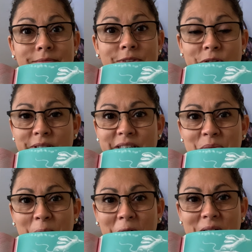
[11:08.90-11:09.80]
Do you see the
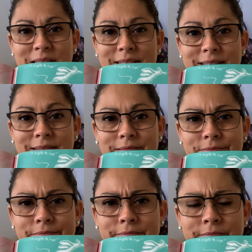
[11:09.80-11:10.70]
birds?
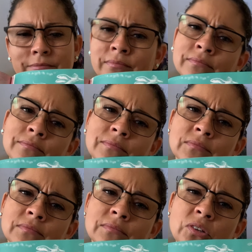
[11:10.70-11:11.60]

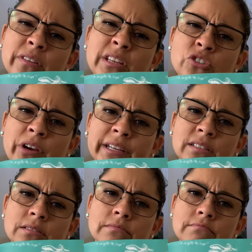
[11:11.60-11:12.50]
Or are they
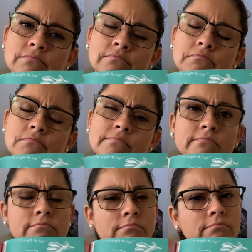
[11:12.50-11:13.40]
dragons?
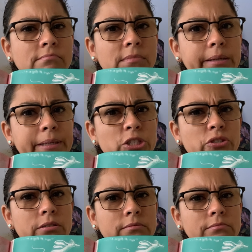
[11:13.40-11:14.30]
I'm not
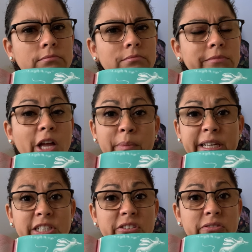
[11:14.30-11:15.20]
sure. How
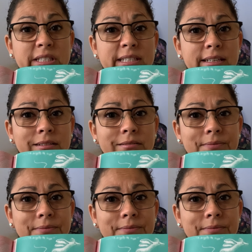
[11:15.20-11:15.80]
many do you see?